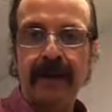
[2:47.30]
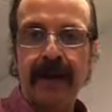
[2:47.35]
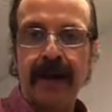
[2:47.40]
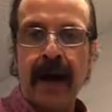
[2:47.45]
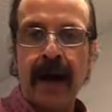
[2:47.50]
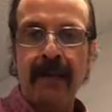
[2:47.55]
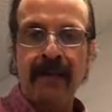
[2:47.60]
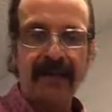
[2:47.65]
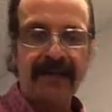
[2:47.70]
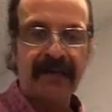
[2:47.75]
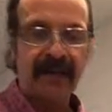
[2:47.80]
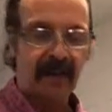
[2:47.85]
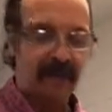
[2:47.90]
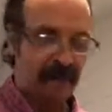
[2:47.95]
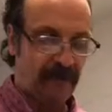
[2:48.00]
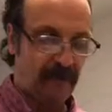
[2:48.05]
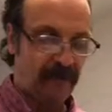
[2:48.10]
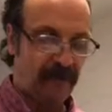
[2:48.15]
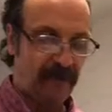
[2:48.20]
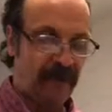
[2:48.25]
compensated
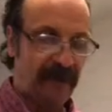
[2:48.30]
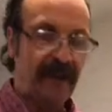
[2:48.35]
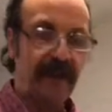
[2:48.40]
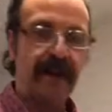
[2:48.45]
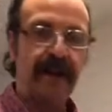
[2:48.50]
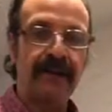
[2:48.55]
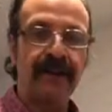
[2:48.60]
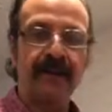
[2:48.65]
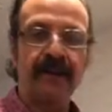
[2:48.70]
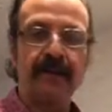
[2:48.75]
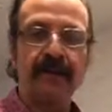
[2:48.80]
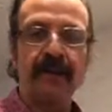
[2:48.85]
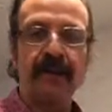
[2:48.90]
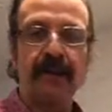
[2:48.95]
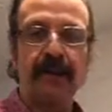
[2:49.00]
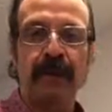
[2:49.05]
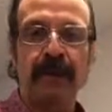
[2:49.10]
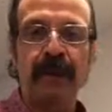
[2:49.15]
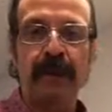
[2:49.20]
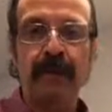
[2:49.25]
for this
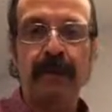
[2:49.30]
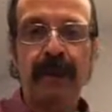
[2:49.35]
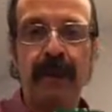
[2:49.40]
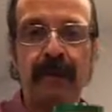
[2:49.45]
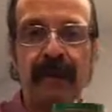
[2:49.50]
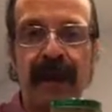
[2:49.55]
particular peanut butter,